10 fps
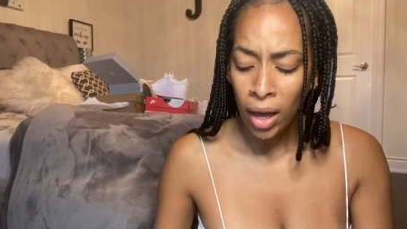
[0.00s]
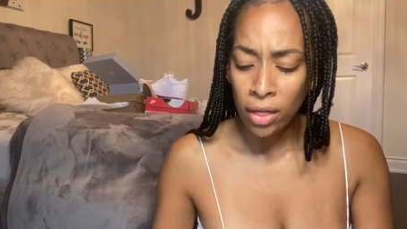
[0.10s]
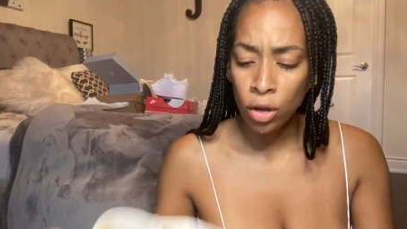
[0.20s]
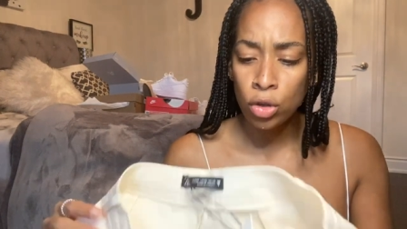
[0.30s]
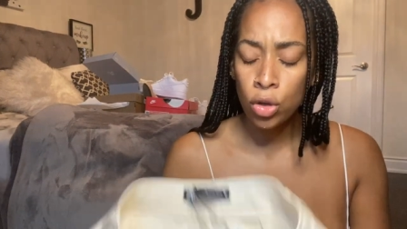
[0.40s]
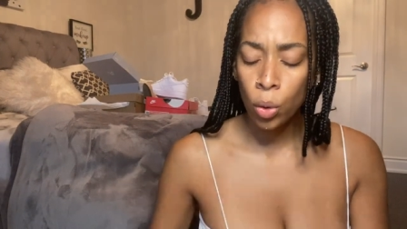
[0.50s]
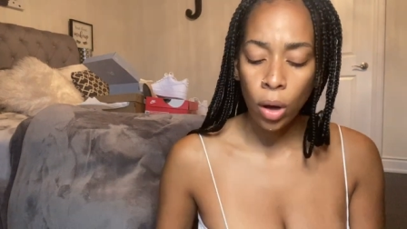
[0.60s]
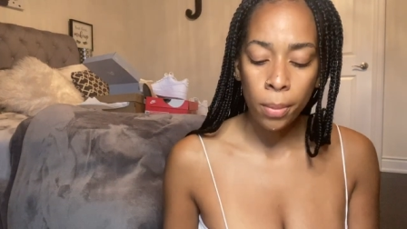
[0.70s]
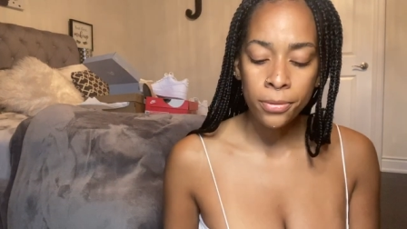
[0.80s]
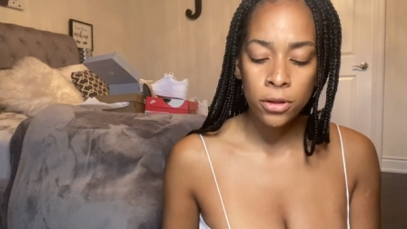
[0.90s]
They're so
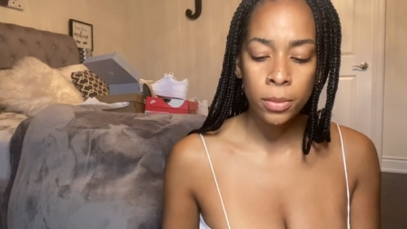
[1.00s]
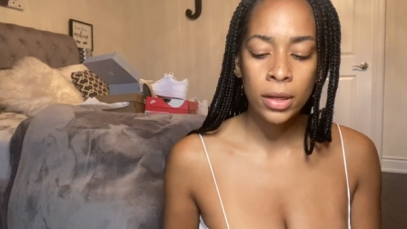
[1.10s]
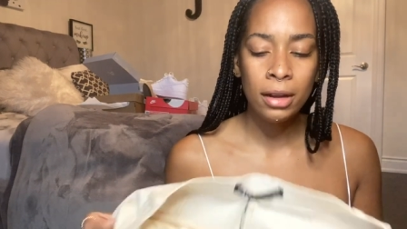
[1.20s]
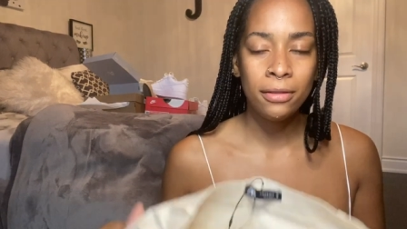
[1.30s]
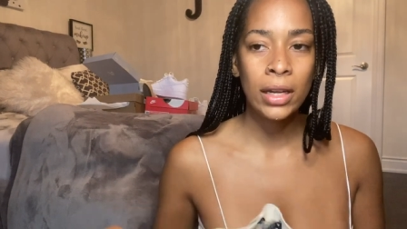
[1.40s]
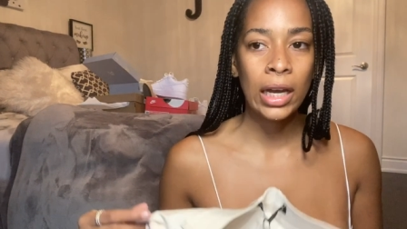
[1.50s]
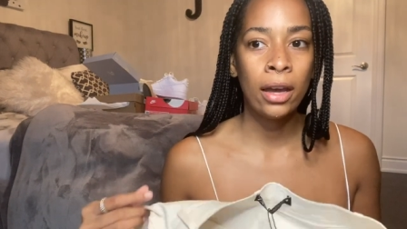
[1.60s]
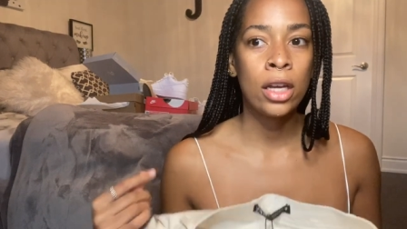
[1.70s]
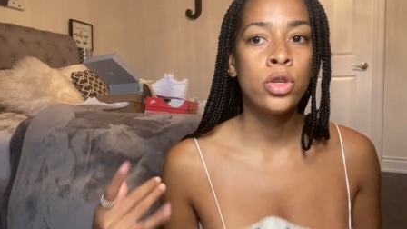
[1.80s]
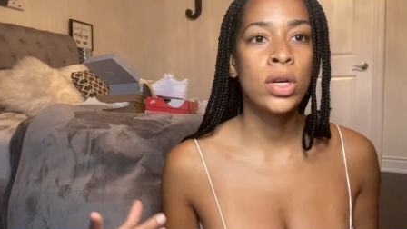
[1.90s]
comfortable and I feel like I
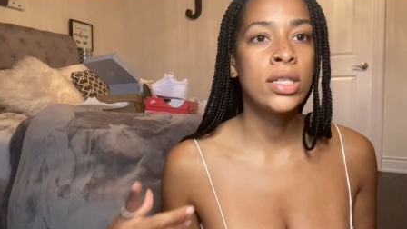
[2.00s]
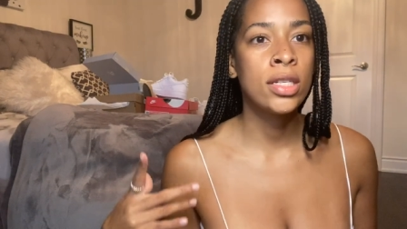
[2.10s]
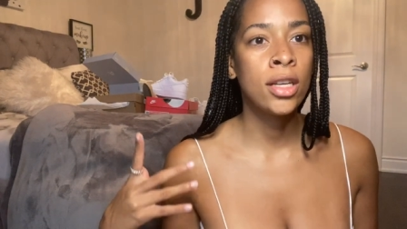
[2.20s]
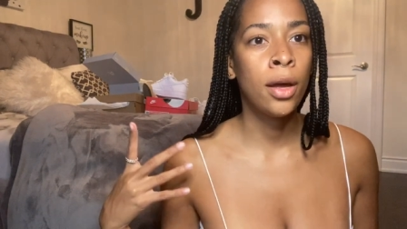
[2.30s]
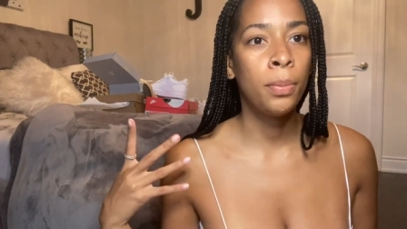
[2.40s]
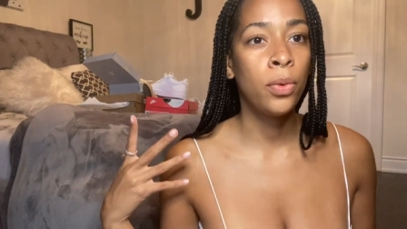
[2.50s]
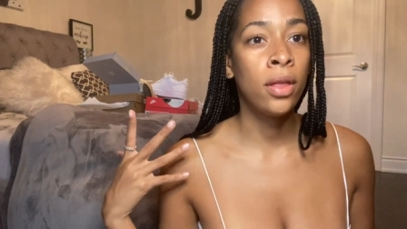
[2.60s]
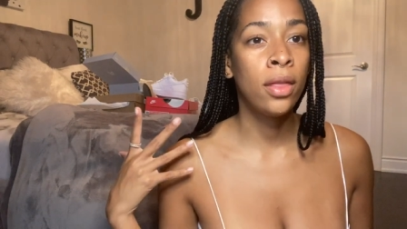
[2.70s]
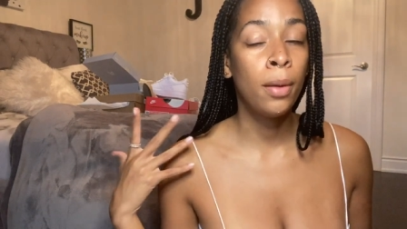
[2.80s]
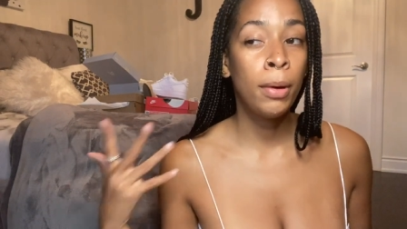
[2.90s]
can dress this up
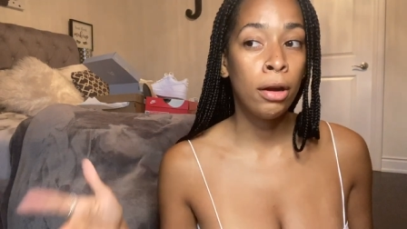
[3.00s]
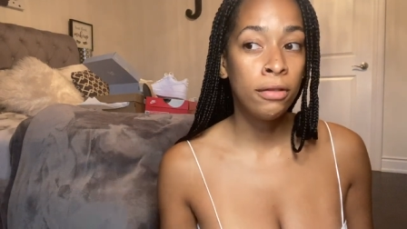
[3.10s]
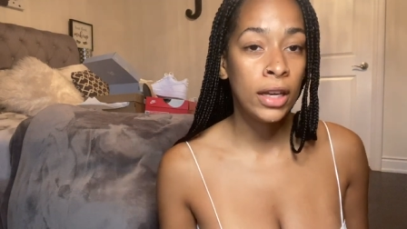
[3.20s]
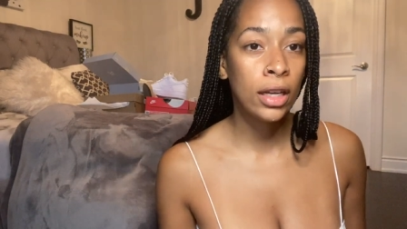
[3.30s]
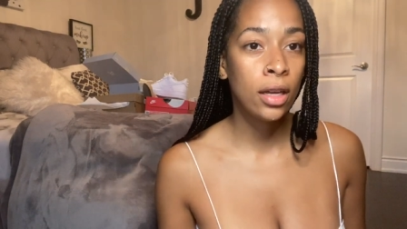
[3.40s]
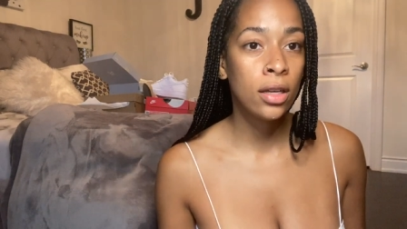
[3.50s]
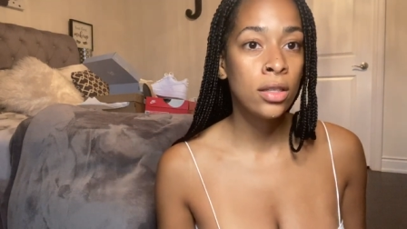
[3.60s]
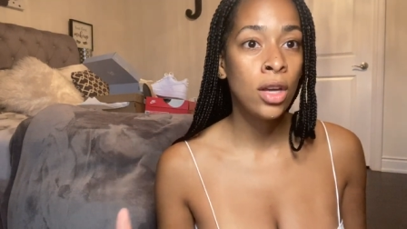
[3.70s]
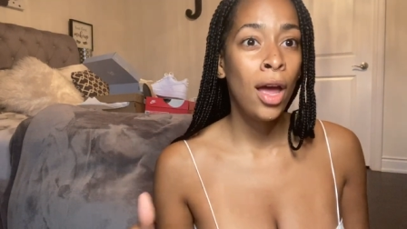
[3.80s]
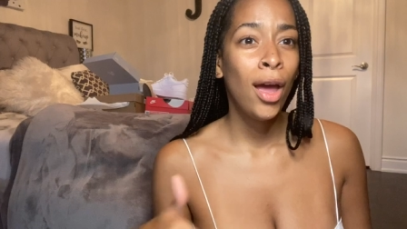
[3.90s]
with a pair of
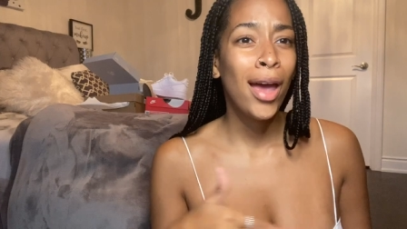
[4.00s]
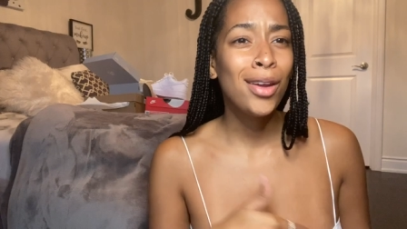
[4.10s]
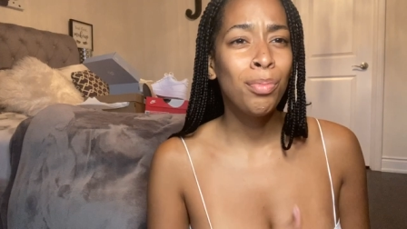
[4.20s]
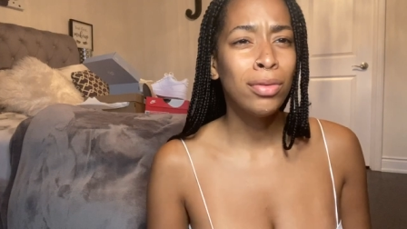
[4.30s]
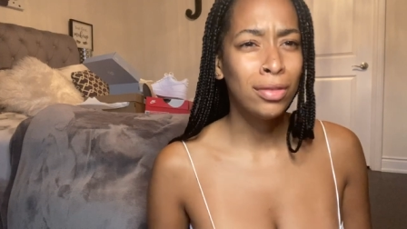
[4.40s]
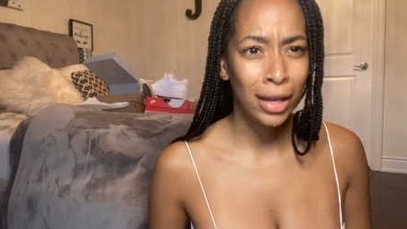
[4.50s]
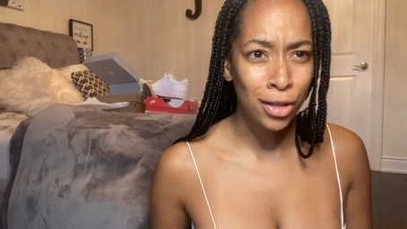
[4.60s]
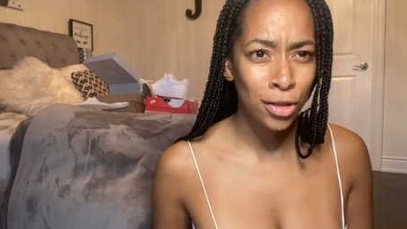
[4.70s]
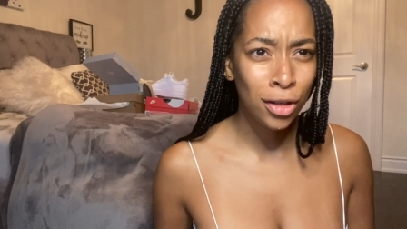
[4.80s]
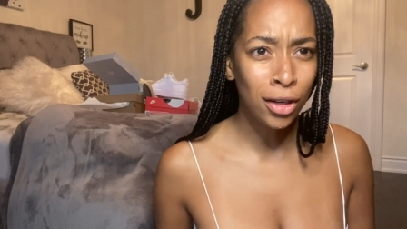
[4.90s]
heels and a
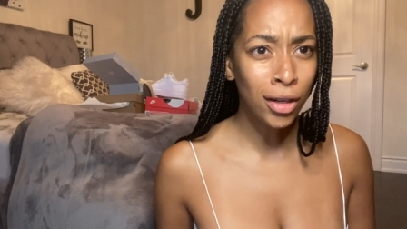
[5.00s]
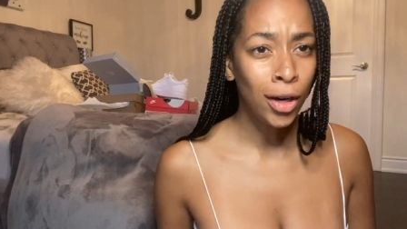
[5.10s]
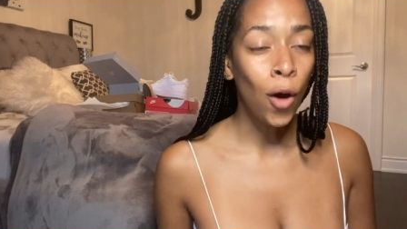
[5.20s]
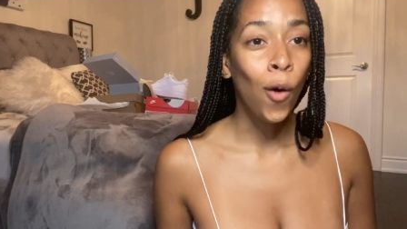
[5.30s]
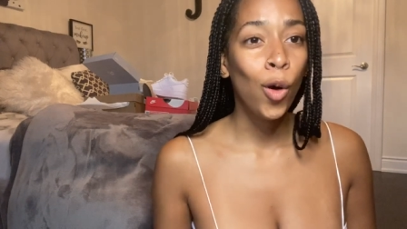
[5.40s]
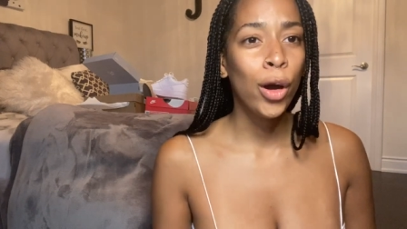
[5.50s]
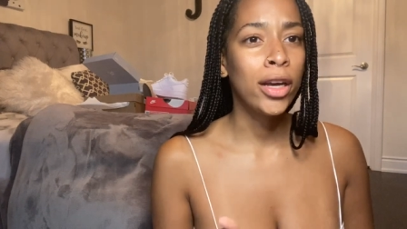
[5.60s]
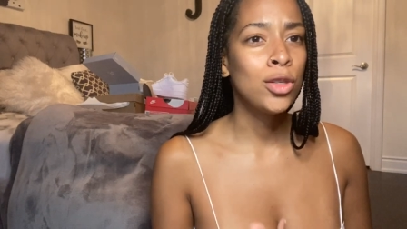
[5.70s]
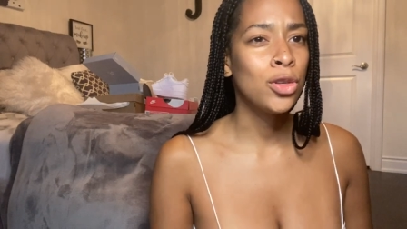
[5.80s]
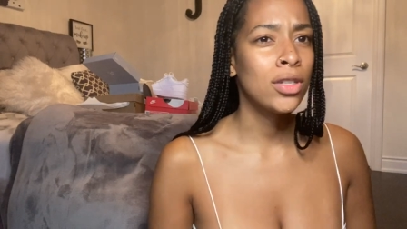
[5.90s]
blazer, or I
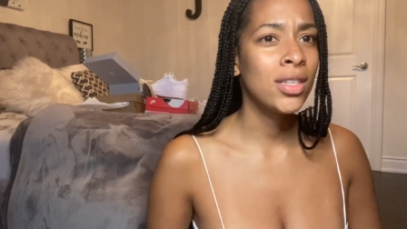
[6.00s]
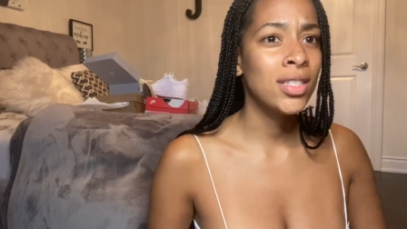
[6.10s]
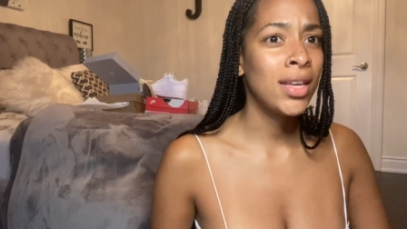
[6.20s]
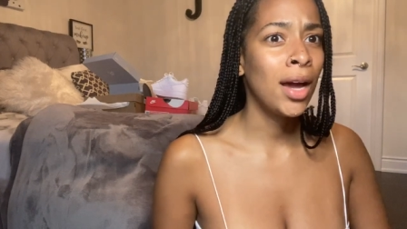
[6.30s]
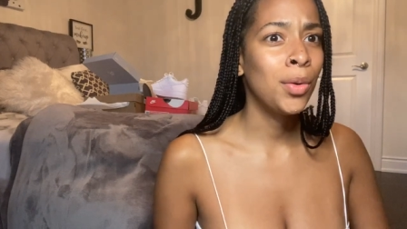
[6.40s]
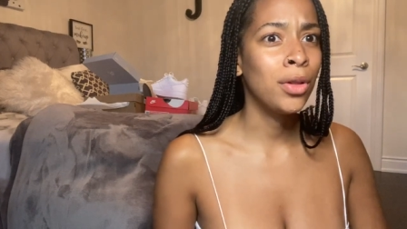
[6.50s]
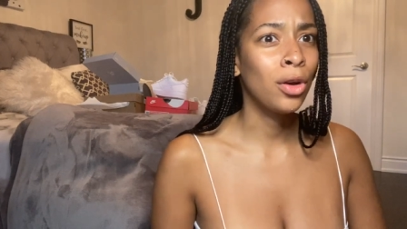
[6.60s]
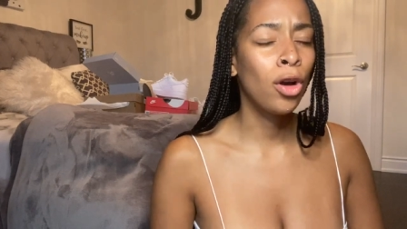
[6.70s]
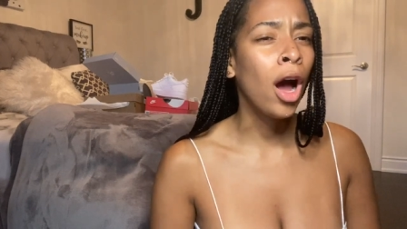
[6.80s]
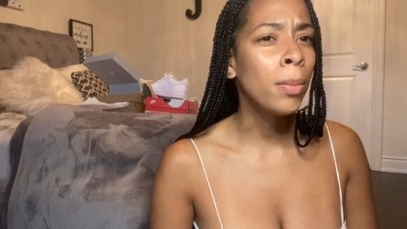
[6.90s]
can dress this down with a
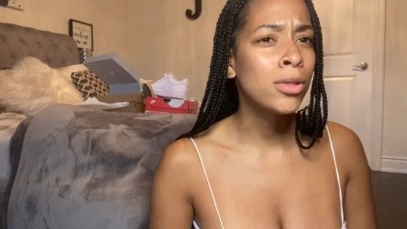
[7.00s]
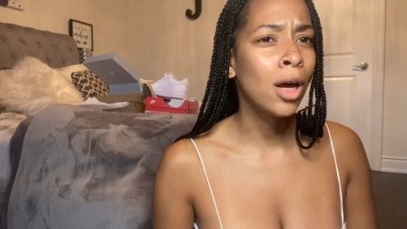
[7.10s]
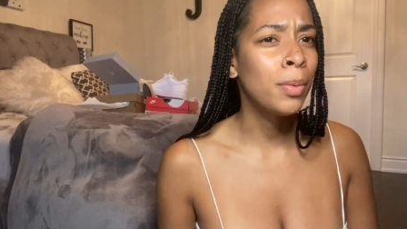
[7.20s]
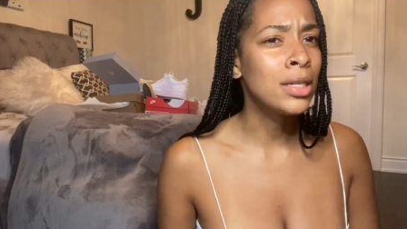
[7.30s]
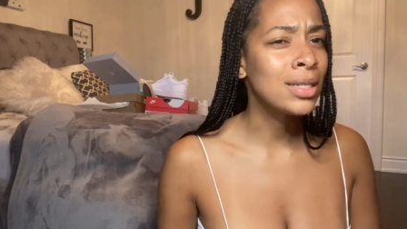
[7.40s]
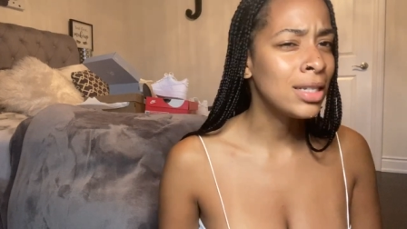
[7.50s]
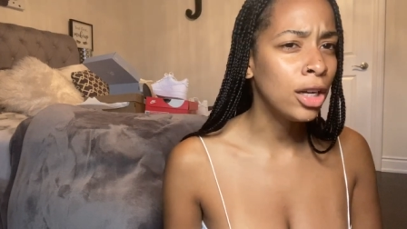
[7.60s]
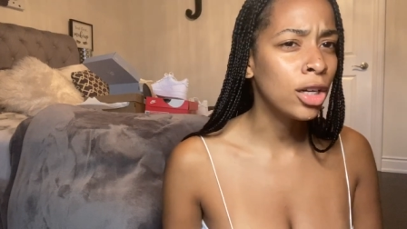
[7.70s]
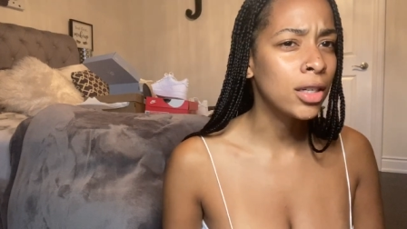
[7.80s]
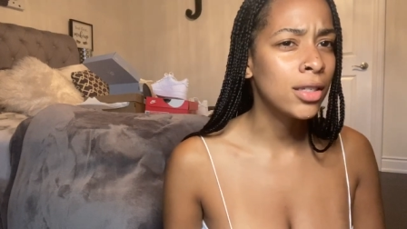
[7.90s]
crop top and
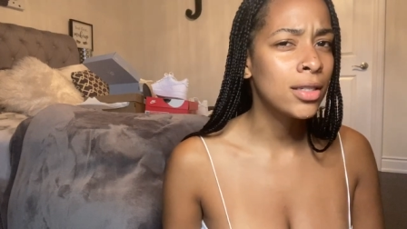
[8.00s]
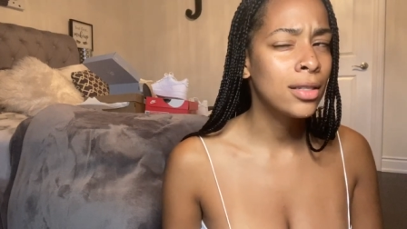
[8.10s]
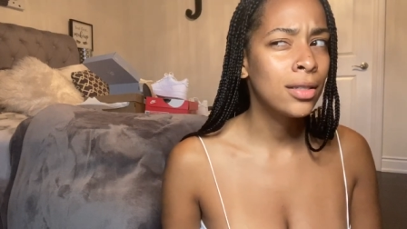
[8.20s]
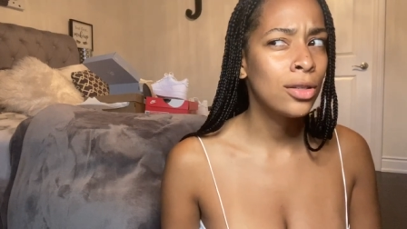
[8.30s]
sneakers.